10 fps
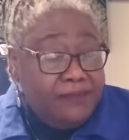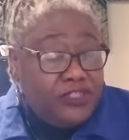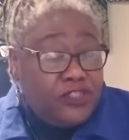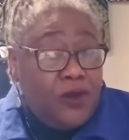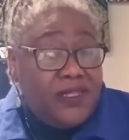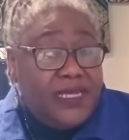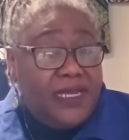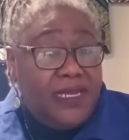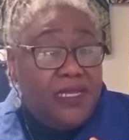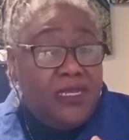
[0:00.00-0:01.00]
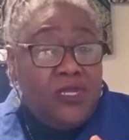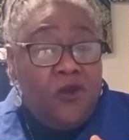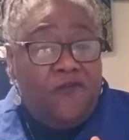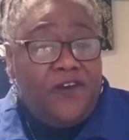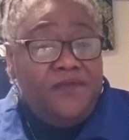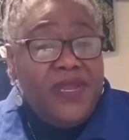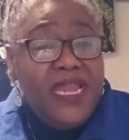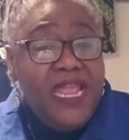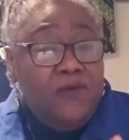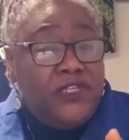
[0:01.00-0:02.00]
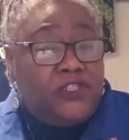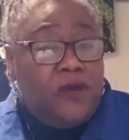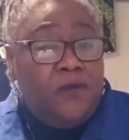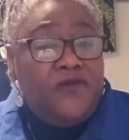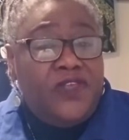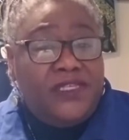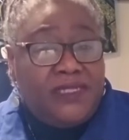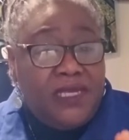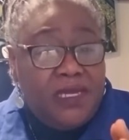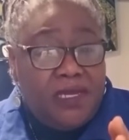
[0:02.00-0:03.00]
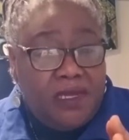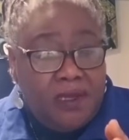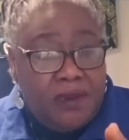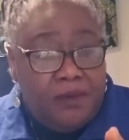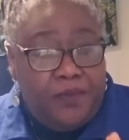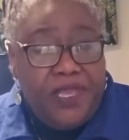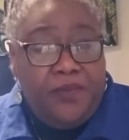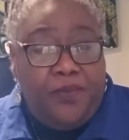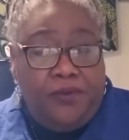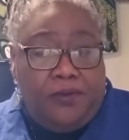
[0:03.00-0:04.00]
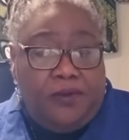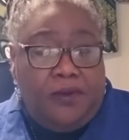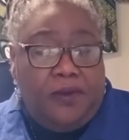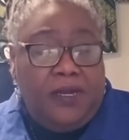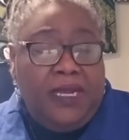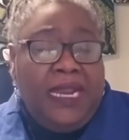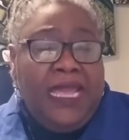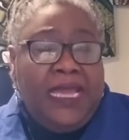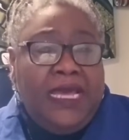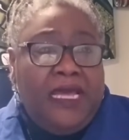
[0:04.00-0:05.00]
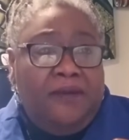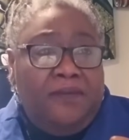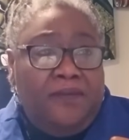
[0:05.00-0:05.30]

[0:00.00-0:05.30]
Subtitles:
I'm sure that you're familiar with some of these people, like